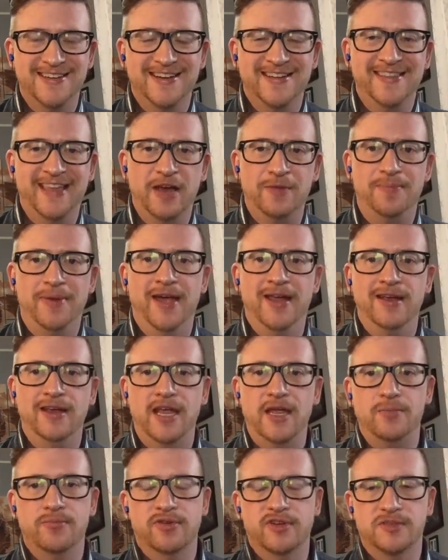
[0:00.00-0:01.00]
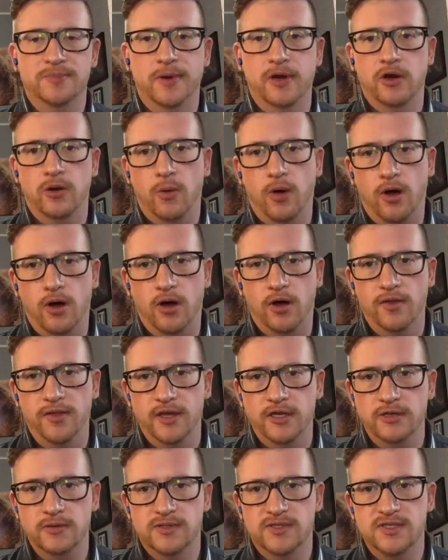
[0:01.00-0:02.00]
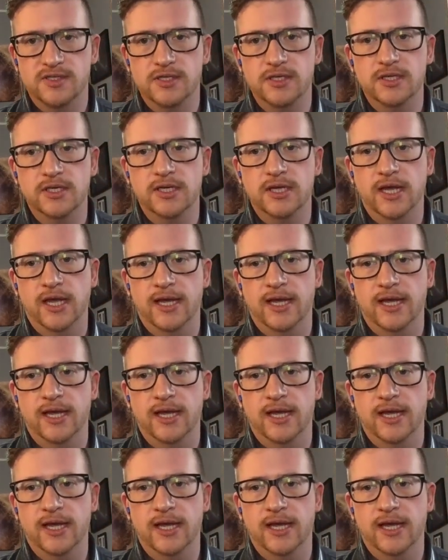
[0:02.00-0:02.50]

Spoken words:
that pen name Prospero Hall that you see,